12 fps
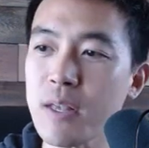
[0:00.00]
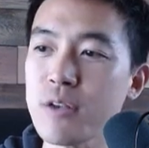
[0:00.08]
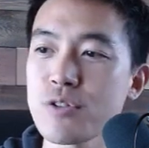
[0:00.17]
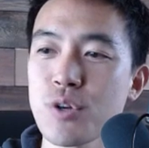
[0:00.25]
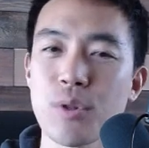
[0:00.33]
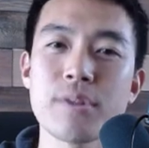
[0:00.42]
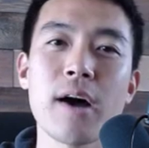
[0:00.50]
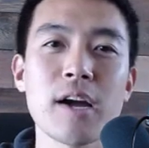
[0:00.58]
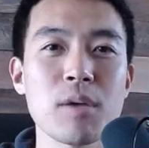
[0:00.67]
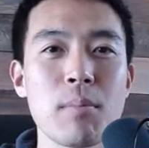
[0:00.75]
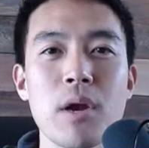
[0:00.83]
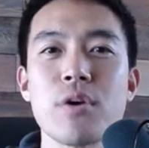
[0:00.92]
So the
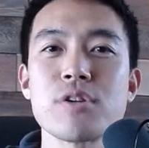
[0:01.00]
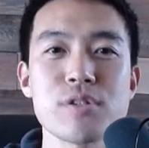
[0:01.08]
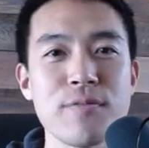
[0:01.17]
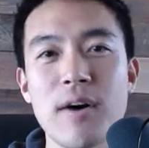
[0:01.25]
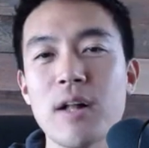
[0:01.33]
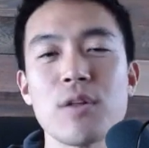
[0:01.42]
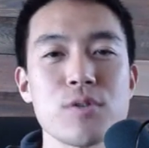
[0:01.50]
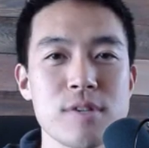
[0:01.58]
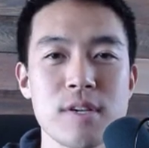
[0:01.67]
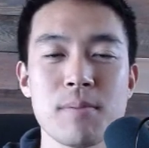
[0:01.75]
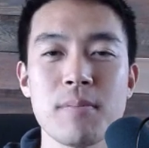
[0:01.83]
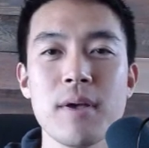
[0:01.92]
documentary just follows
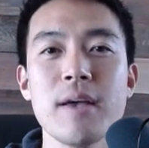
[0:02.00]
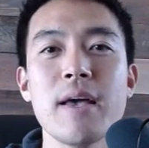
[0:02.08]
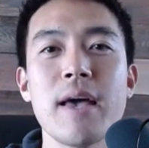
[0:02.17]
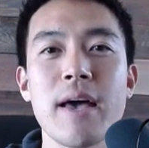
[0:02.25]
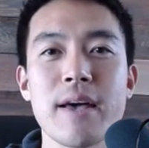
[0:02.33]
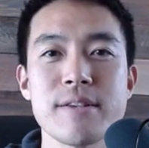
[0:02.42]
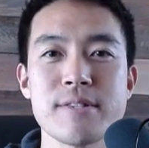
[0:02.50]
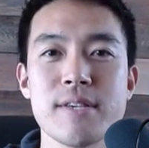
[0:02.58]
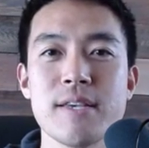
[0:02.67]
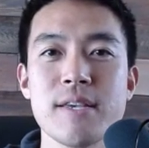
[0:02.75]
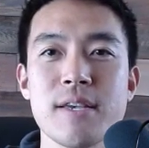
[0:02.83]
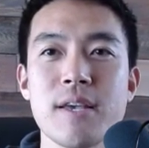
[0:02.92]
him as
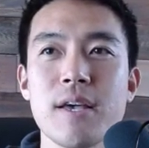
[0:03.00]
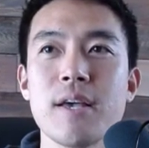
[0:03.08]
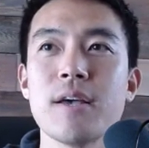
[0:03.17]
he